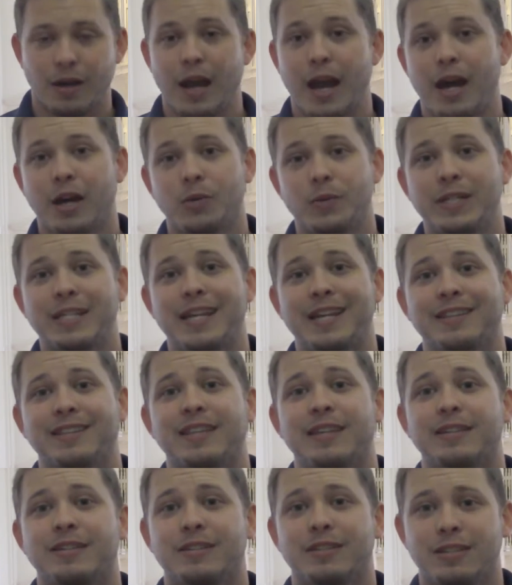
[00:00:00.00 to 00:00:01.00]
How do we take
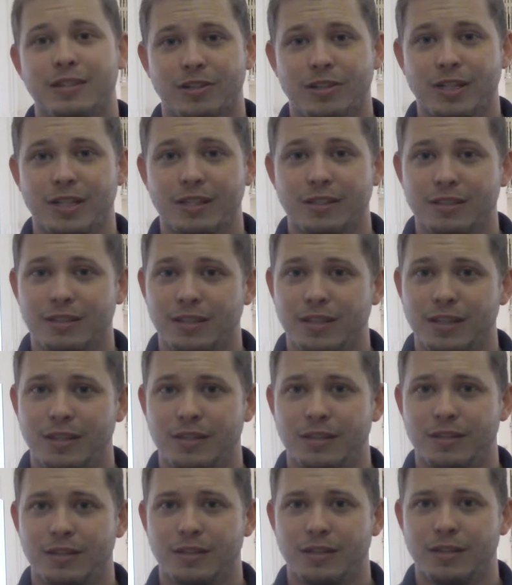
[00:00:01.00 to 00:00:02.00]
things seriously?
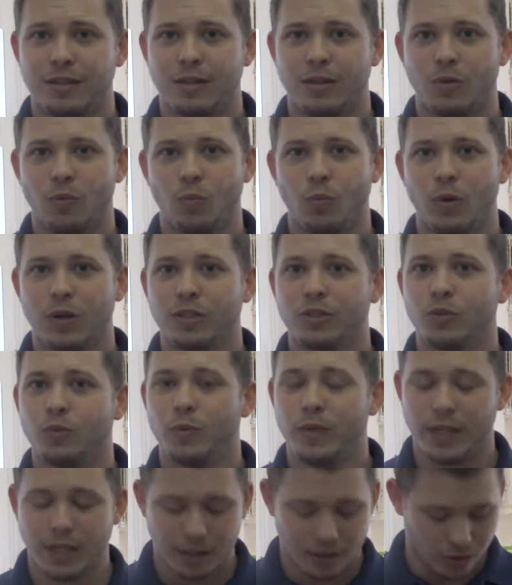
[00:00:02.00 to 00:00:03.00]
What do
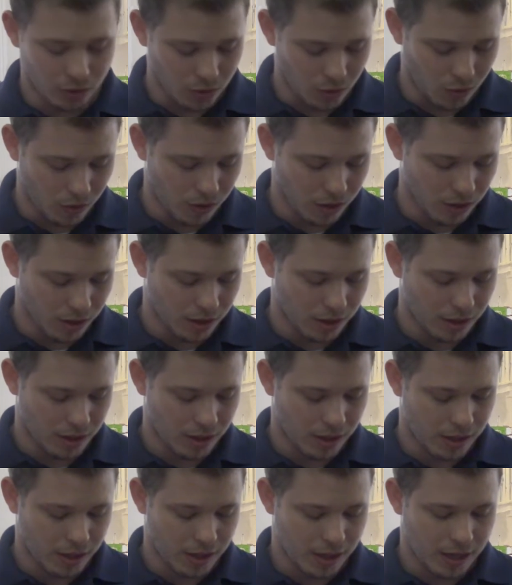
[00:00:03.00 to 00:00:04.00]
we ignore?
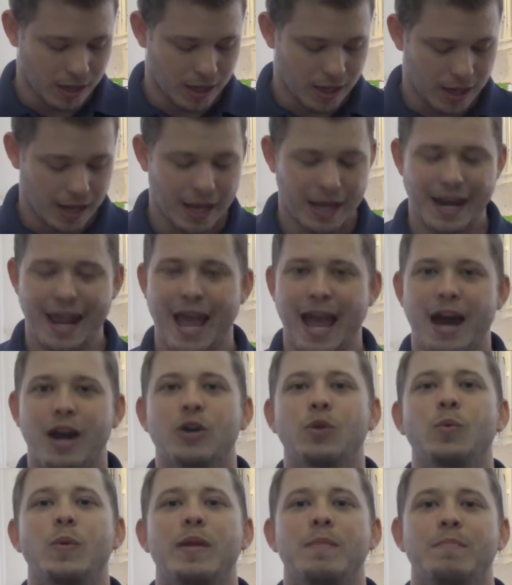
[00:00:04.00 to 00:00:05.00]
And how
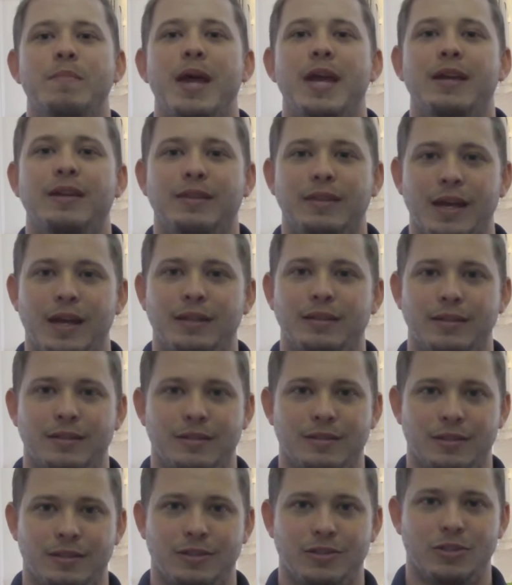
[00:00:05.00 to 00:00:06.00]
do we make that
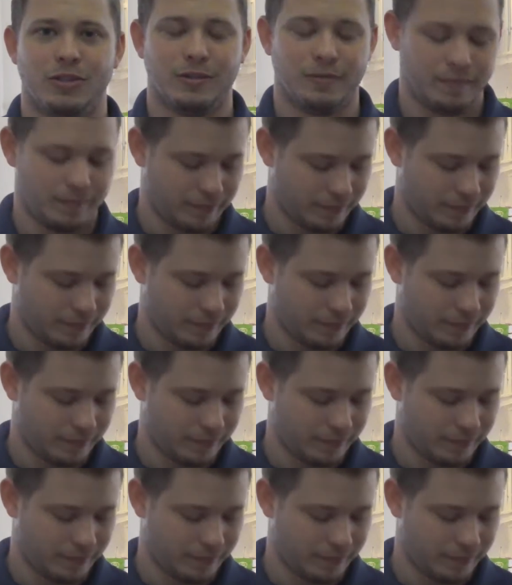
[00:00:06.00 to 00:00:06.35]
decision?